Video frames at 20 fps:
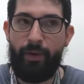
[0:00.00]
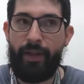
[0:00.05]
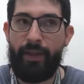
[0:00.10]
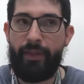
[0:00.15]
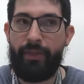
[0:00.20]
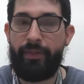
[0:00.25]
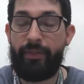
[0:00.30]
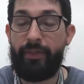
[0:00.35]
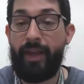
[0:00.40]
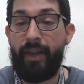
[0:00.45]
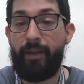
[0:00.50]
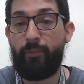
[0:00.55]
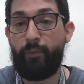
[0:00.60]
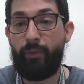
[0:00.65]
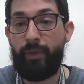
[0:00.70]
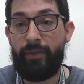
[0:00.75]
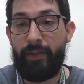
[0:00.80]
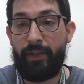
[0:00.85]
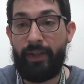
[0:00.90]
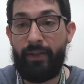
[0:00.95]
with them
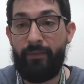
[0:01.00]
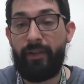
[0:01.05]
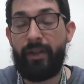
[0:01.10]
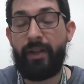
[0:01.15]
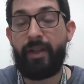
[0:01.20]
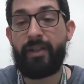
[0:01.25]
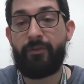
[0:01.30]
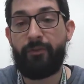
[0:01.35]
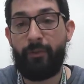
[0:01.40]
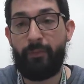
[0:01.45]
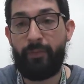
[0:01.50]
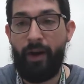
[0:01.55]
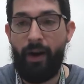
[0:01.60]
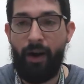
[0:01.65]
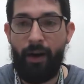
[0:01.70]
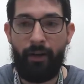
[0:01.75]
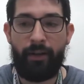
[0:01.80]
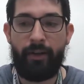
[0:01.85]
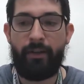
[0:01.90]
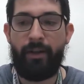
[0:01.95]
relieving us from the
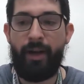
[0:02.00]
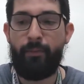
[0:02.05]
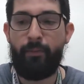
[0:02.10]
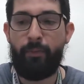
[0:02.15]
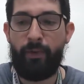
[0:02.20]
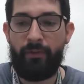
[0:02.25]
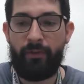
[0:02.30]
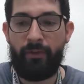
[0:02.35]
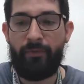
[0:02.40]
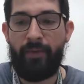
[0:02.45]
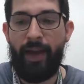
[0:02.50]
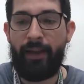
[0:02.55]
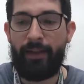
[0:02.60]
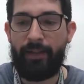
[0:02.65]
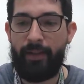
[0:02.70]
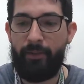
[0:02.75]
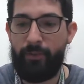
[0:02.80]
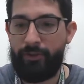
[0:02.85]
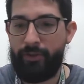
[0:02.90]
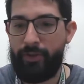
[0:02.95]
Arghandab River
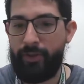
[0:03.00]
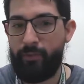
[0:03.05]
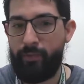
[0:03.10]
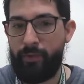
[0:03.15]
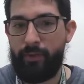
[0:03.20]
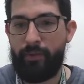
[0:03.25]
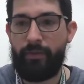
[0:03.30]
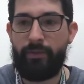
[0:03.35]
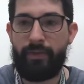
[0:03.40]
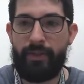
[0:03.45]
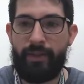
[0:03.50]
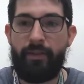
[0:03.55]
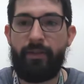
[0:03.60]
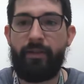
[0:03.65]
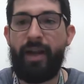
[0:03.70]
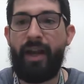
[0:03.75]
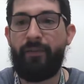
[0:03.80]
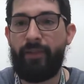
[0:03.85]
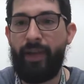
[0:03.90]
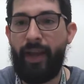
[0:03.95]
Valley, which is where
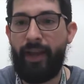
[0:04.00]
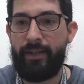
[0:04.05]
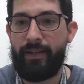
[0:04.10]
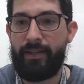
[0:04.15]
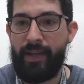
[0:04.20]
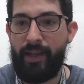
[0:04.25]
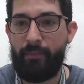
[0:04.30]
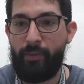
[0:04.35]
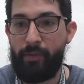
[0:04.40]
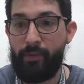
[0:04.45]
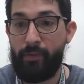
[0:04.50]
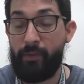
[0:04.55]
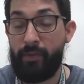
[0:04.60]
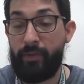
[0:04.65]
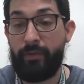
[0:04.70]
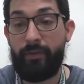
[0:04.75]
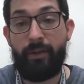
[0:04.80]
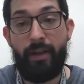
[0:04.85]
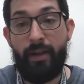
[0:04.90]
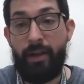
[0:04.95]
southern Afghanistan, where we
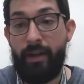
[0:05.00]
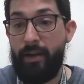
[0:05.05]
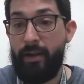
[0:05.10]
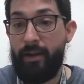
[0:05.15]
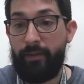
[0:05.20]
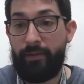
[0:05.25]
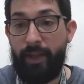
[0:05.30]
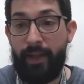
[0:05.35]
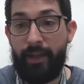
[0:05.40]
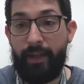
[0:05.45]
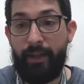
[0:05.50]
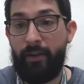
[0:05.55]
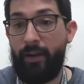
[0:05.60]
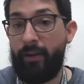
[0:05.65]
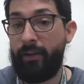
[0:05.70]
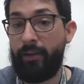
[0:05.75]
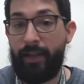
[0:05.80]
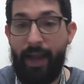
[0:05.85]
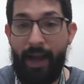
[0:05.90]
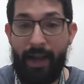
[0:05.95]
were taking
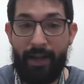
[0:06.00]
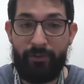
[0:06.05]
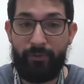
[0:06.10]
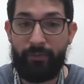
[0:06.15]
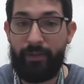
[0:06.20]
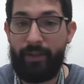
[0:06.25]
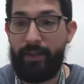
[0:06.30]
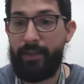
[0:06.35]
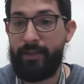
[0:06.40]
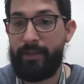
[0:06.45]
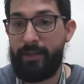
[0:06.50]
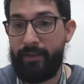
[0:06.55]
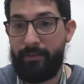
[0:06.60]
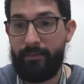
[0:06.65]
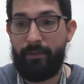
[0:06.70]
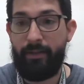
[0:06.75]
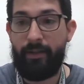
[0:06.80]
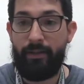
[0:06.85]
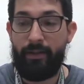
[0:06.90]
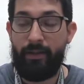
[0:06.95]
all our casualties,
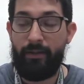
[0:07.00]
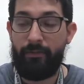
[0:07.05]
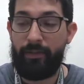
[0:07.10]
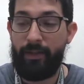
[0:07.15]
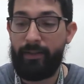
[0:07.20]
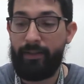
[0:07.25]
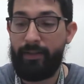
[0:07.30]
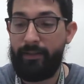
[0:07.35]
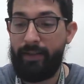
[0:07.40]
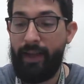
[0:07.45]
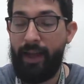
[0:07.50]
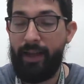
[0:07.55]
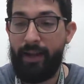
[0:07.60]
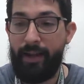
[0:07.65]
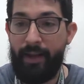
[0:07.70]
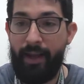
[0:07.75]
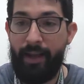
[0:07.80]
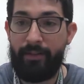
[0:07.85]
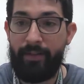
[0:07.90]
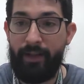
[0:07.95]
and, you know, the
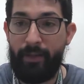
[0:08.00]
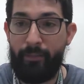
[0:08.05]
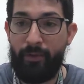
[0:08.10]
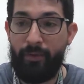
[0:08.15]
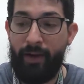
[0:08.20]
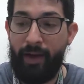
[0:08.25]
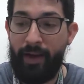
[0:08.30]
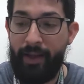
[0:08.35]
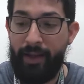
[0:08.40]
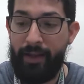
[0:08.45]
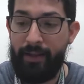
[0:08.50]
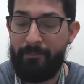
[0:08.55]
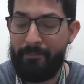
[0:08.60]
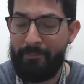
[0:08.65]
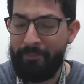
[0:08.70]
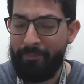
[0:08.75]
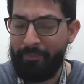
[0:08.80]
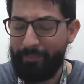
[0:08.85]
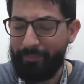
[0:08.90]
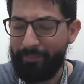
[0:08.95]
KIA, WIA.
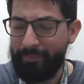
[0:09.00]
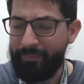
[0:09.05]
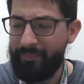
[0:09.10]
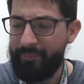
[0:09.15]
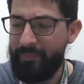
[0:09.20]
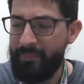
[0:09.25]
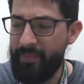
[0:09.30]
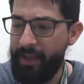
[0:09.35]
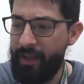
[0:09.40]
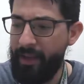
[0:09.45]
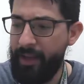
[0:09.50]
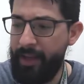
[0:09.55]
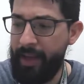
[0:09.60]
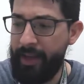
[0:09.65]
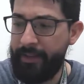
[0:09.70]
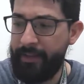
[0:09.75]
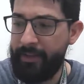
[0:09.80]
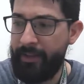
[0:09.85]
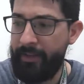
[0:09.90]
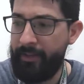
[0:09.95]

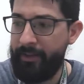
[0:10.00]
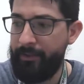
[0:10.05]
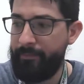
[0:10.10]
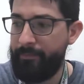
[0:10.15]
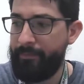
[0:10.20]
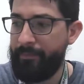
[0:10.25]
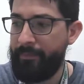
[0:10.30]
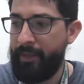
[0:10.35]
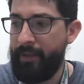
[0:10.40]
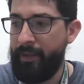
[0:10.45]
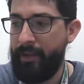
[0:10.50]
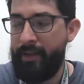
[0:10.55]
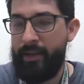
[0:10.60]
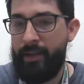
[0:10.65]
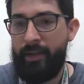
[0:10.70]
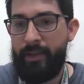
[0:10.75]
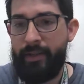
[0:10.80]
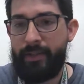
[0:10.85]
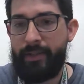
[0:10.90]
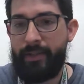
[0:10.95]
And
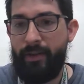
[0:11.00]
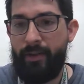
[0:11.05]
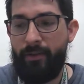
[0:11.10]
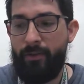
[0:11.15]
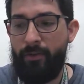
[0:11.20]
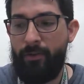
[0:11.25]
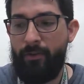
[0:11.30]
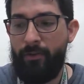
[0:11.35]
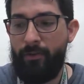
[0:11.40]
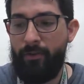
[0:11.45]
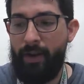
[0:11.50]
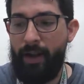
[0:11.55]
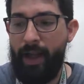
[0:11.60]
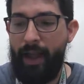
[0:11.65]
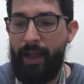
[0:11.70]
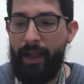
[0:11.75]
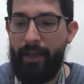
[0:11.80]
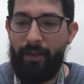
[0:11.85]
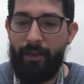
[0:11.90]
so